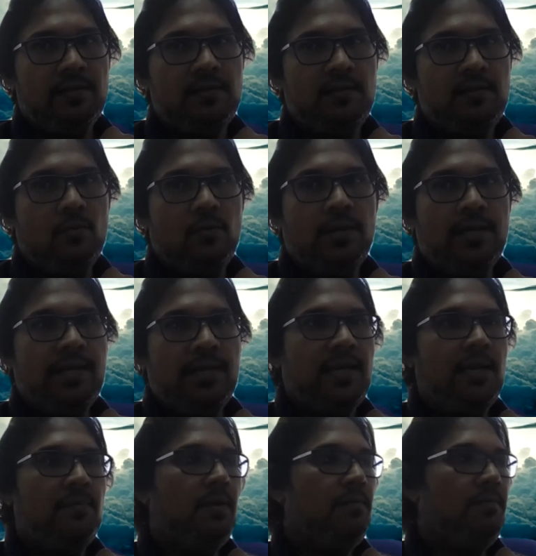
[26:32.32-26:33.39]
Uh, no one
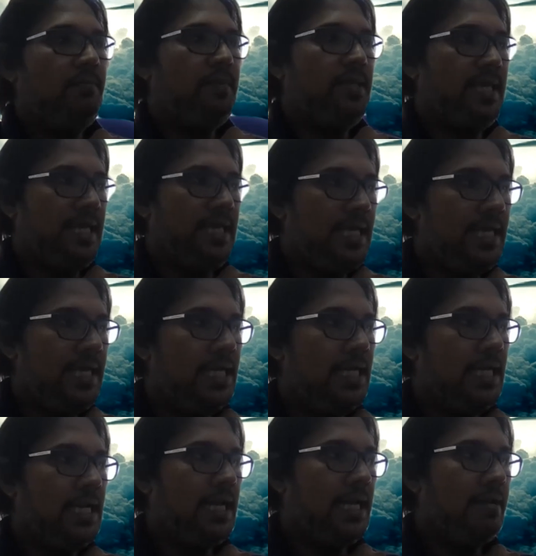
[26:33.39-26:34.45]
cared about me,
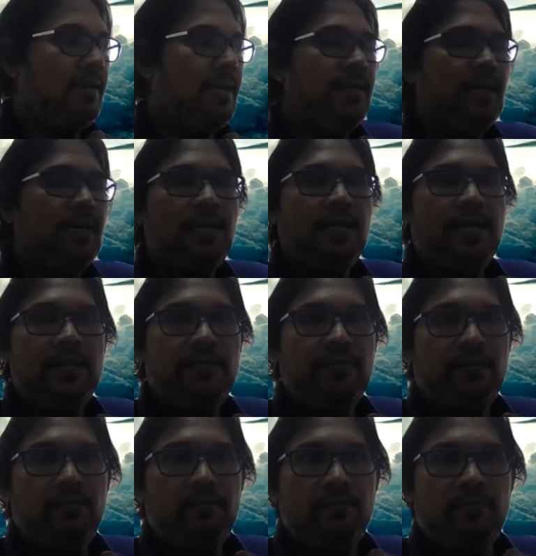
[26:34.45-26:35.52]
and I tried getting help
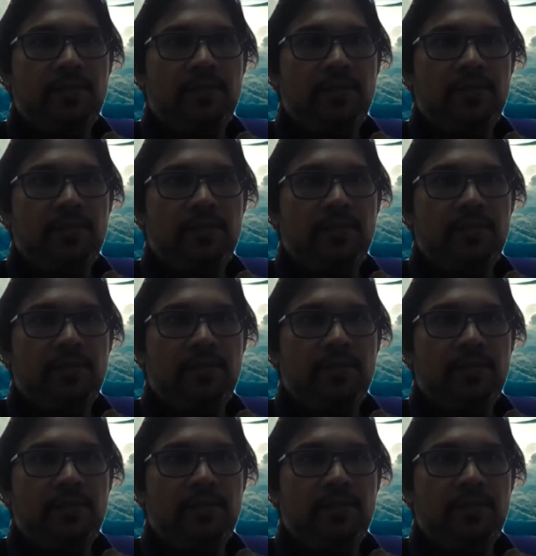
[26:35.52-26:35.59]
from